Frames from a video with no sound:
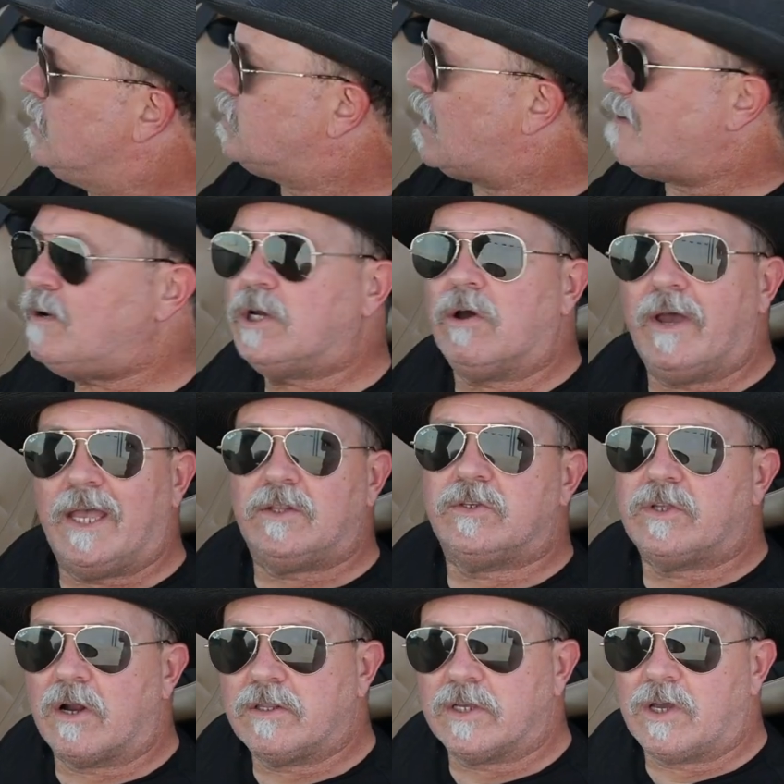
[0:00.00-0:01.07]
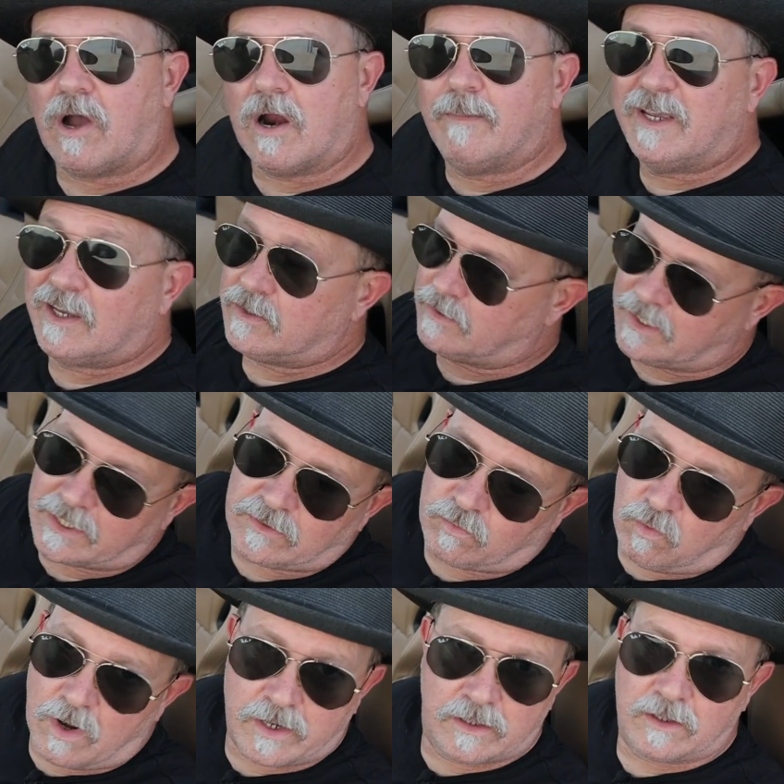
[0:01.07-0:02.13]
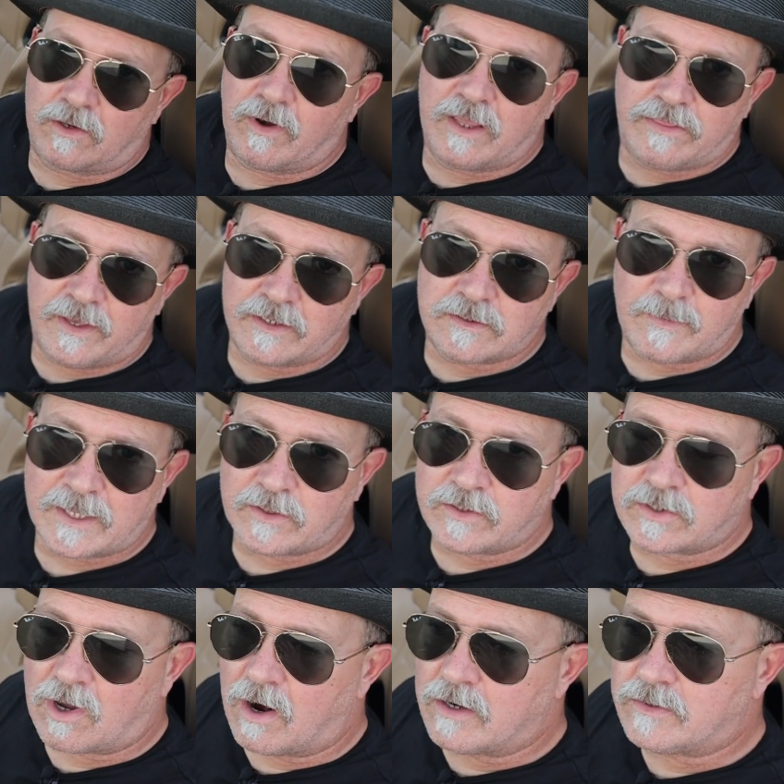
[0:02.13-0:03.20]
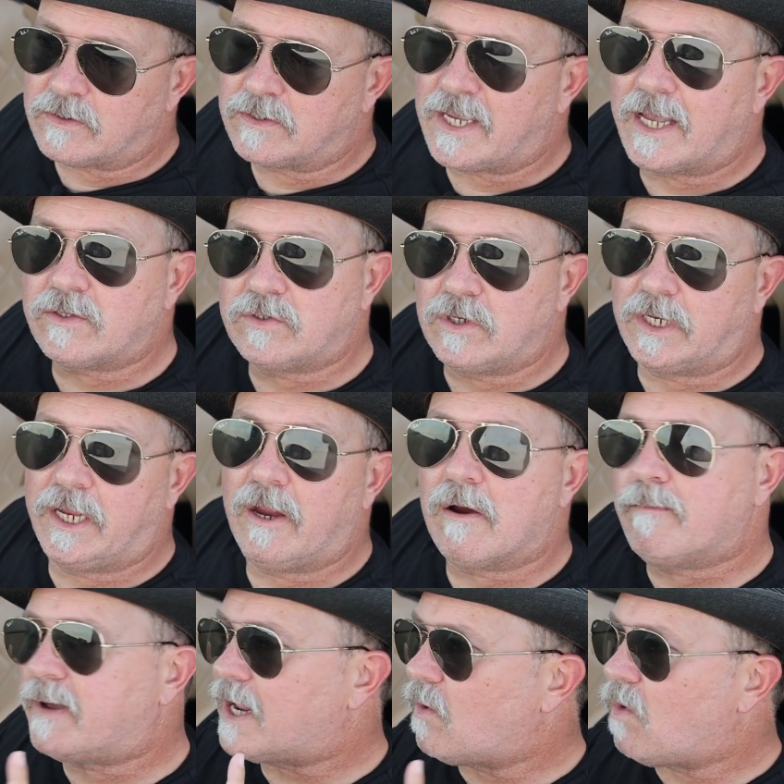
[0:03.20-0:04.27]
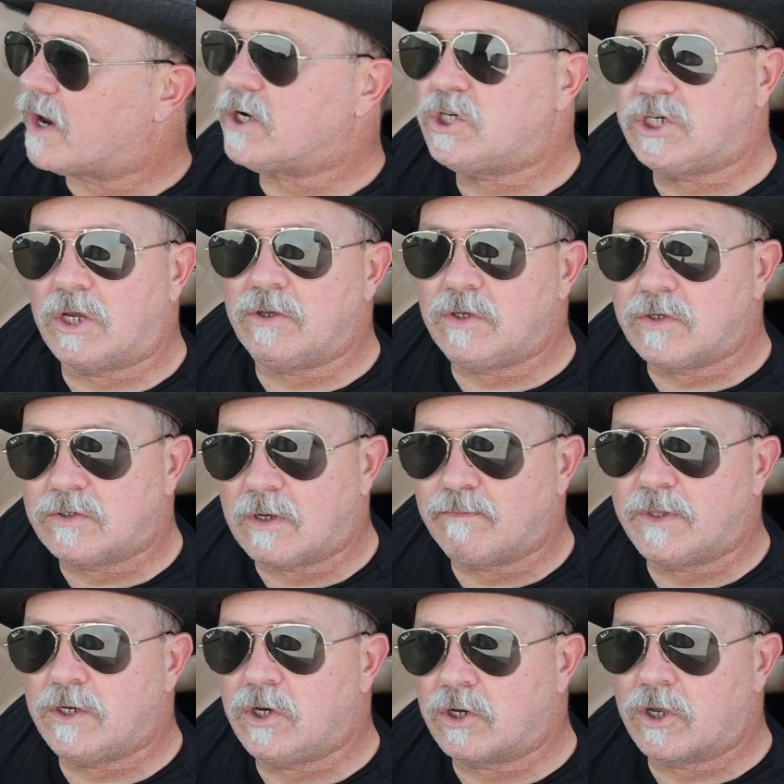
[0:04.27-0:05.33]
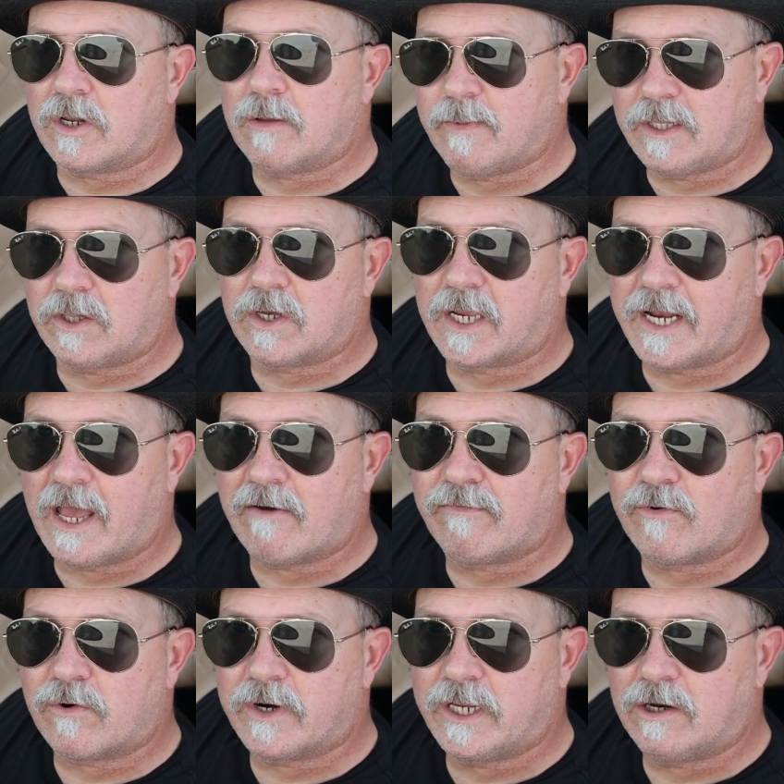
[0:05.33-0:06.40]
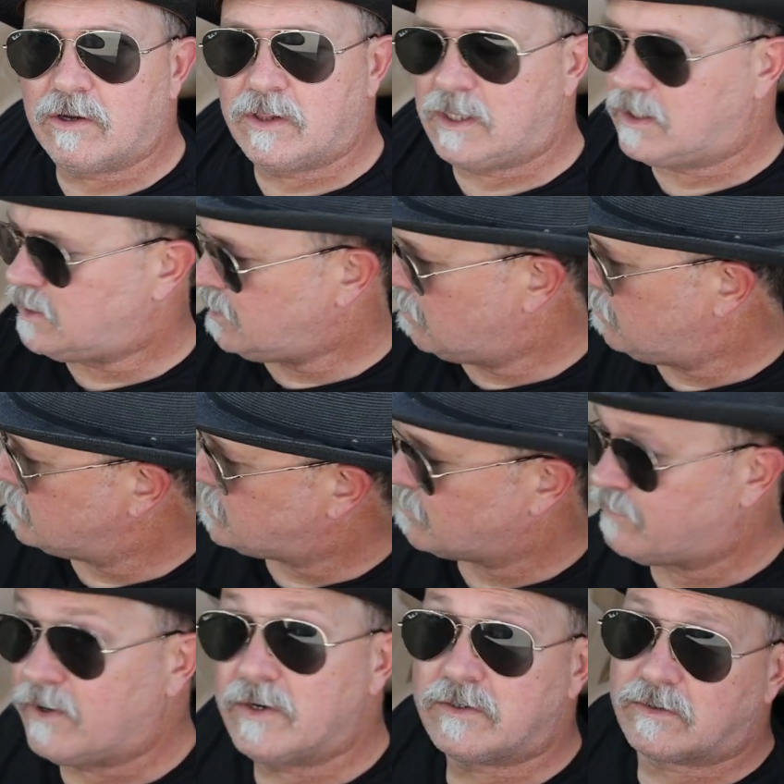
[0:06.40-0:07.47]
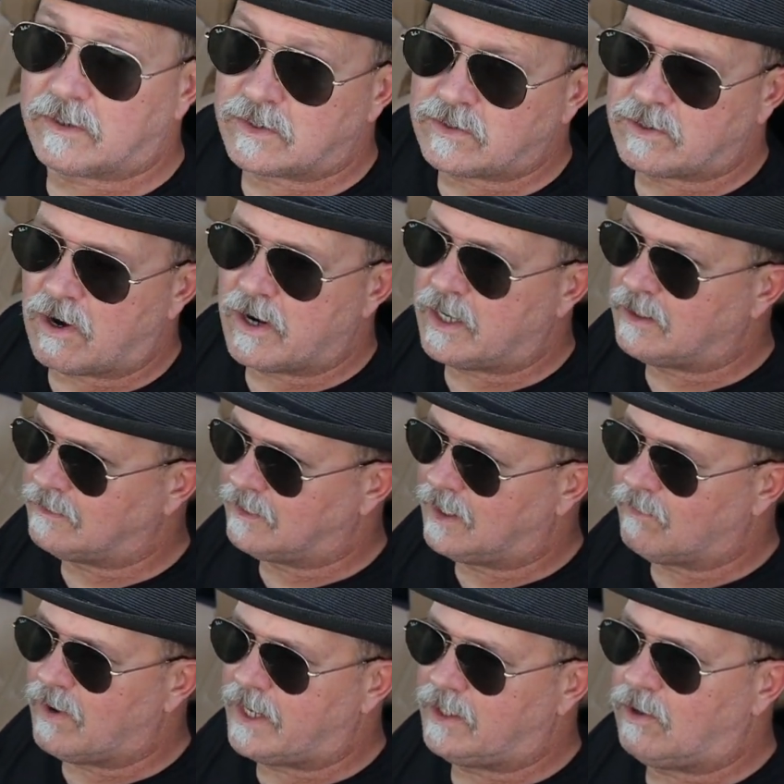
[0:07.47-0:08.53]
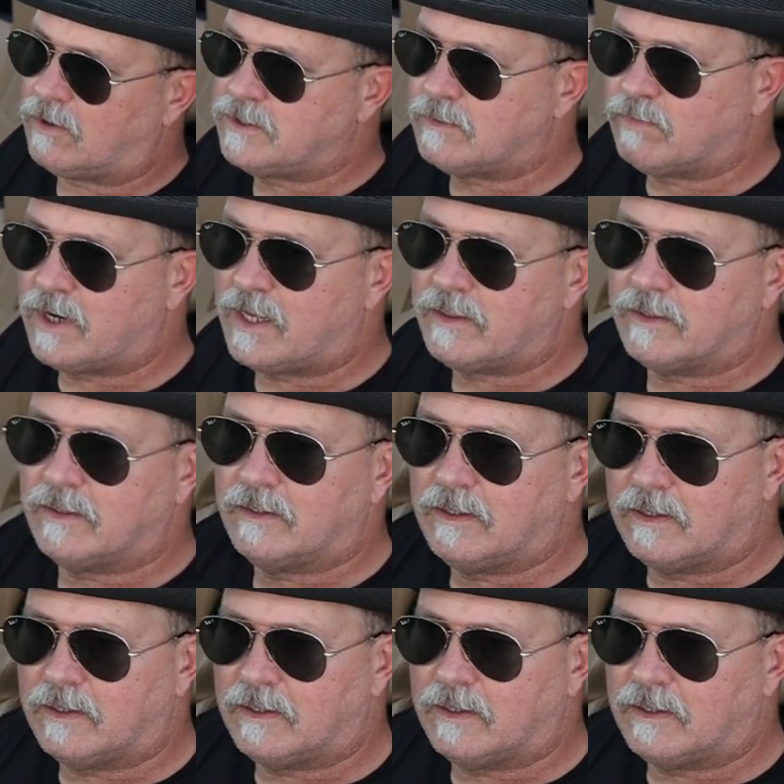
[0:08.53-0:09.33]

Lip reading: So I'm going to go ahead and start the car because that's one of the great things about this car is the sound, so you can hear it, but I want to show you something you're going to be looking out for here in the interior. So first, let's start it. Get ready, hold your breath.